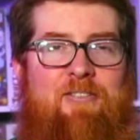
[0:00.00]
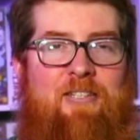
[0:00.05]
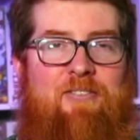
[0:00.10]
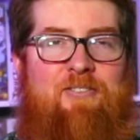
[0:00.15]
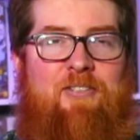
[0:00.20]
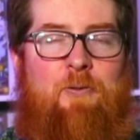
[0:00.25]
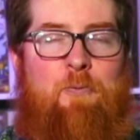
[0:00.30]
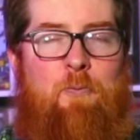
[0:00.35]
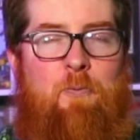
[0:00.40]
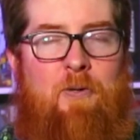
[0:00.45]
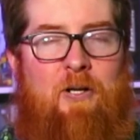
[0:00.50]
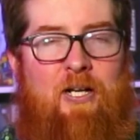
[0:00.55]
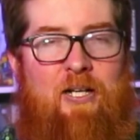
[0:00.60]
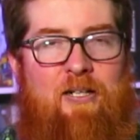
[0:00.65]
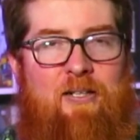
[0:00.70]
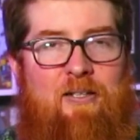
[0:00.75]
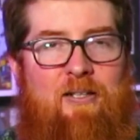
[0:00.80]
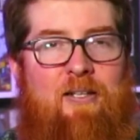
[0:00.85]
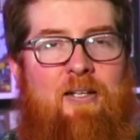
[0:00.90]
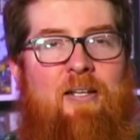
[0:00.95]

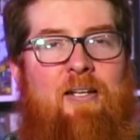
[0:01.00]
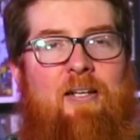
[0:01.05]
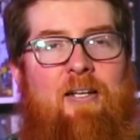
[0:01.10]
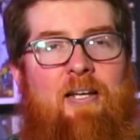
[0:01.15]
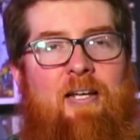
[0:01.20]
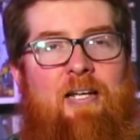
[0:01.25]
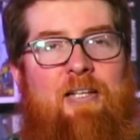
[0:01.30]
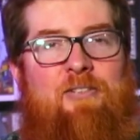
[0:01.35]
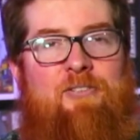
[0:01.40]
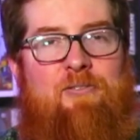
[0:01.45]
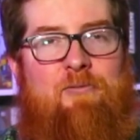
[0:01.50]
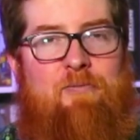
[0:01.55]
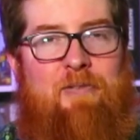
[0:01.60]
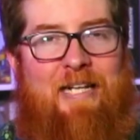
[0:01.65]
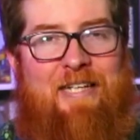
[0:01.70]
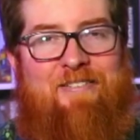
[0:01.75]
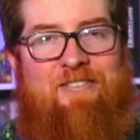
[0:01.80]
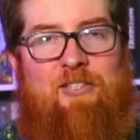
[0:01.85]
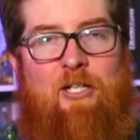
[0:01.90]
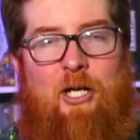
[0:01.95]
61 is
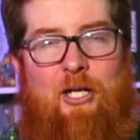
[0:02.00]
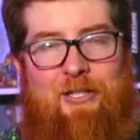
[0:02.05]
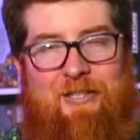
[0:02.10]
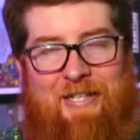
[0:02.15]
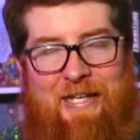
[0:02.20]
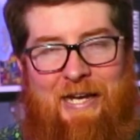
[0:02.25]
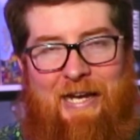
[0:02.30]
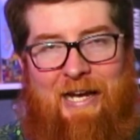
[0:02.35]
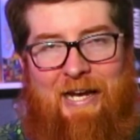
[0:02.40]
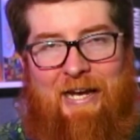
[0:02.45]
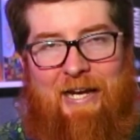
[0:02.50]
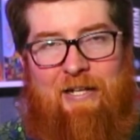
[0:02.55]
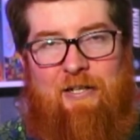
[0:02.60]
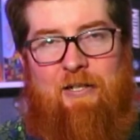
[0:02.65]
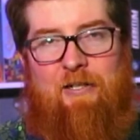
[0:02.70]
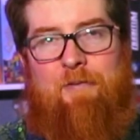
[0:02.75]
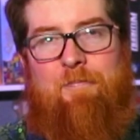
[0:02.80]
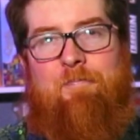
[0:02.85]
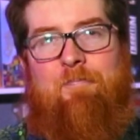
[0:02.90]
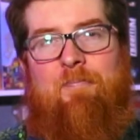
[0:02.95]
Res
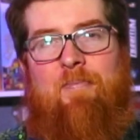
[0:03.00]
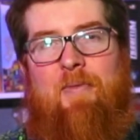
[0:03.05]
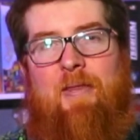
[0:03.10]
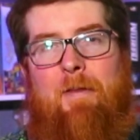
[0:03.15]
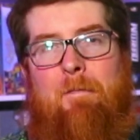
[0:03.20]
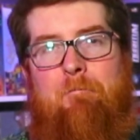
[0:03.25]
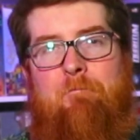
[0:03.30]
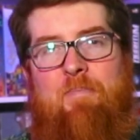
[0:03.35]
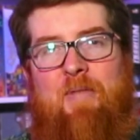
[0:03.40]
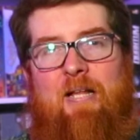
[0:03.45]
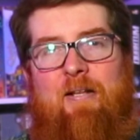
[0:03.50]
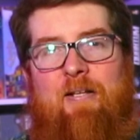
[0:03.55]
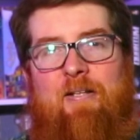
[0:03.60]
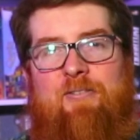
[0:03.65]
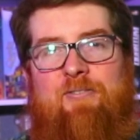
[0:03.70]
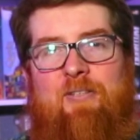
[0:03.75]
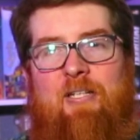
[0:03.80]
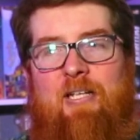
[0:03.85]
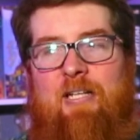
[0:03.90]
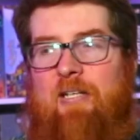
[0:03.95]
Arcana.
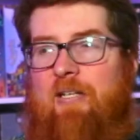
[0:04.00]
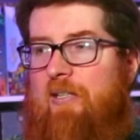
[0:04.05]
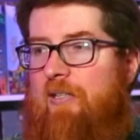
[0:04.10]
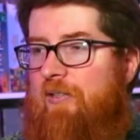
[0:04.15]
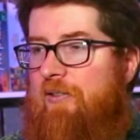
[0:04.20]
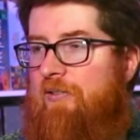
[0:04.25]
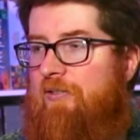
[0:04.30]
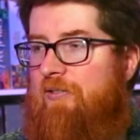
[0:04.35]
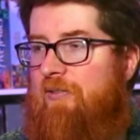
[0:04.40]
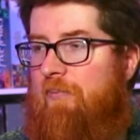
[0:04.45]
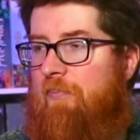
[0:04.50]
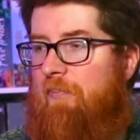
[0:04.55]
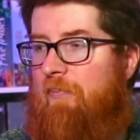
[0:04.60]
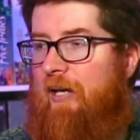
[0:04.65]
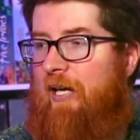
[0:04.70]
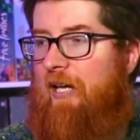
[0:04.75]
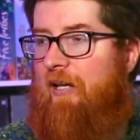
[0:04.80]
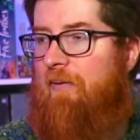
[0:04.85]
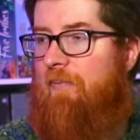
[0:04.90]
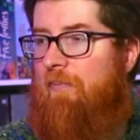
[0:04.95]
This is
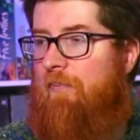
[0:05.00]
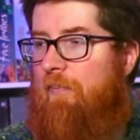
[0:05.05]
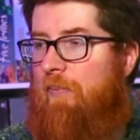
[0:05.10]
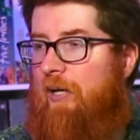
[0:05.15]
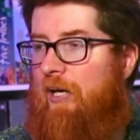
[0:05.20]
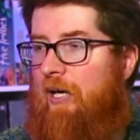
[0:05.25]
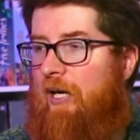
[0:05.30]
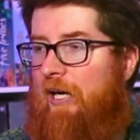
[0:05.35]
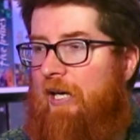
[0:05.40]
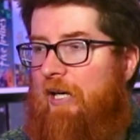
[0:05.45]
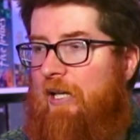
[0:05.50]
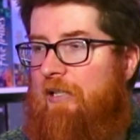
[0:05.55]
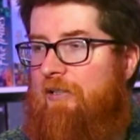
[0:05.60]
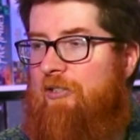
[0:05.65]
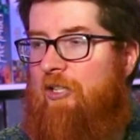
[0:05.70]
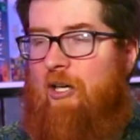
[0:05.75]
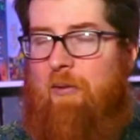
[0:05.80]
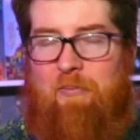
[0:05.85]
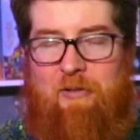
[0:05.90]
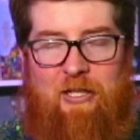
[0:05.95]
made by
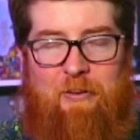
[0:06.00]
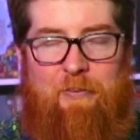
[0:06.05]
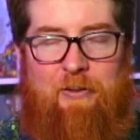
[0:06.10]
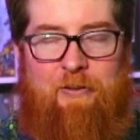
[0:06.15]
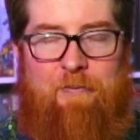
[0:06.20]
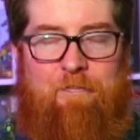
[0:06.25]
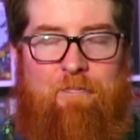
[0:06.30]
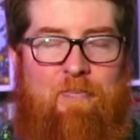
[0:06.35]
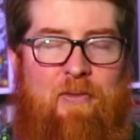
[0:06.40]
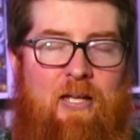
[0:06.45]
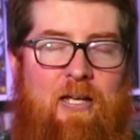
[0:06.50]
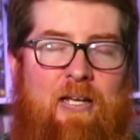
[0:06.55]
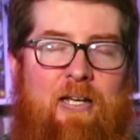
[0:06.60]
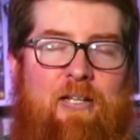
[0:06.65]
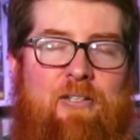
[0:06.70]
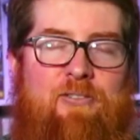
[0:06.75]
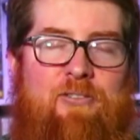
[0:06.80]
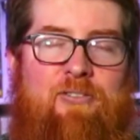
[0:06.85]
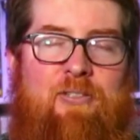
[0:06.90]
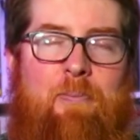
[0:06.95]
Tom Lehman.
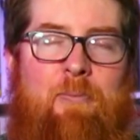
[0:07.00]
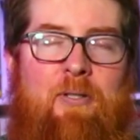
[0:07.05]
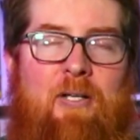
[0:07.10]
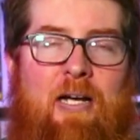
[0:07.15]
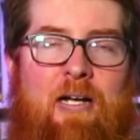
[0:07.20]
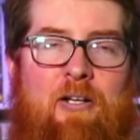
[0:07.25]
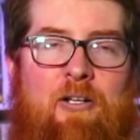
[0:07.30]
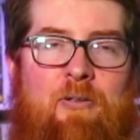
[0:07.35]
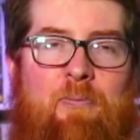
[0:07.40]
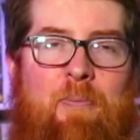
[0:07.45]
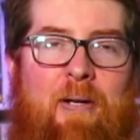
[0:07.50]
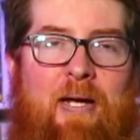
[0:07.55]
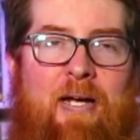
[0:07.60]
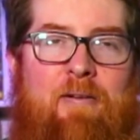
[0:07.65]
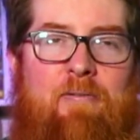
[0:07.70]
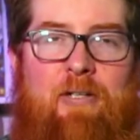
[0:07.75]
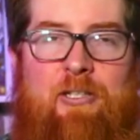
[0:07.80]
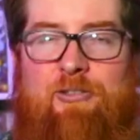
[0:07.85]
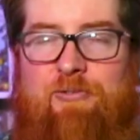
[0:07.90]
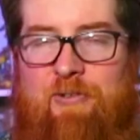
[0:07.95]
He's the same guy who
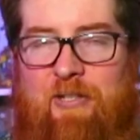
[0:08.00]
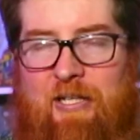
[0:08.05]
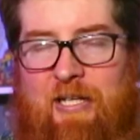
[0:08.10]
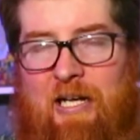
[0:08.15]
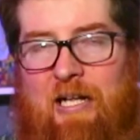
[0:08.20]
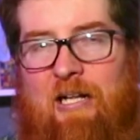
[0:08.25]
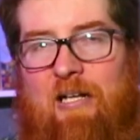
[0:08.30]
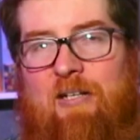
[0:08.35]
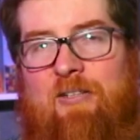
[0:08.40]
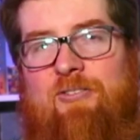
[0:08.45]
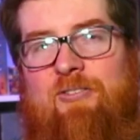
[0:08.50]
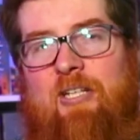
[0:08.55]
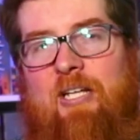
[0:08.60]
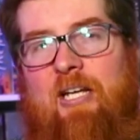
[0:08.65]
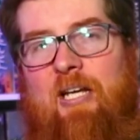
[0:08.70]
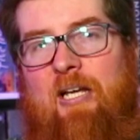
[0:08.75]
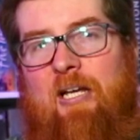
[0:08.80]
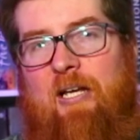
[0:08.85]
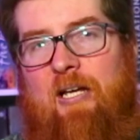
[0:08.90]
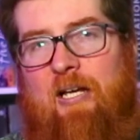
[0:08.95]
made Race for the
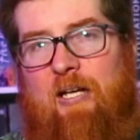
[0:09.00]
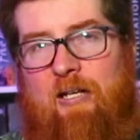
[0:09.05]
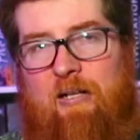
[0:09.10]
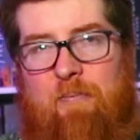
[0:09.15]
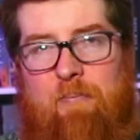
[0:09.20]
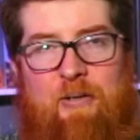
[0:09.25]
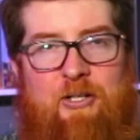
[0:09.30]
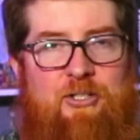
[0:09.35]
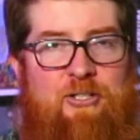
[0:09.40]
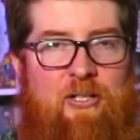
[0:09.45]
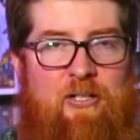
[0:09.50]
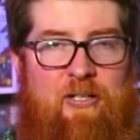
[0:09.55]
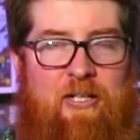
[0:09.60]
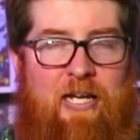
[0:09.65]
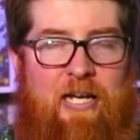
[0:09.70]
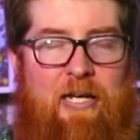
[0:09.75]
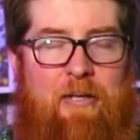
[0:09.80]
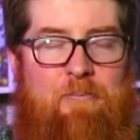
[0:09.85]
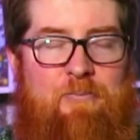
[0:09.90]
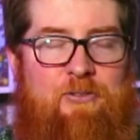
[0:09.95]
Galaxy and a bunch of other
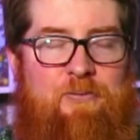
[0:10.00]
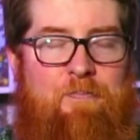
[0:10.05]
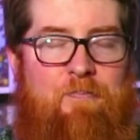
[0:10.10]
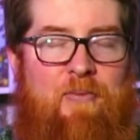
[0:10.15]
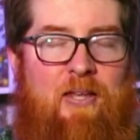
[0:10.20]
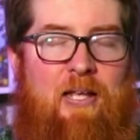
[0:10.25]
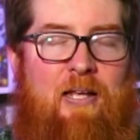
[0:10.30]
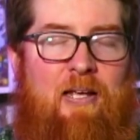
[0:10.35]
games.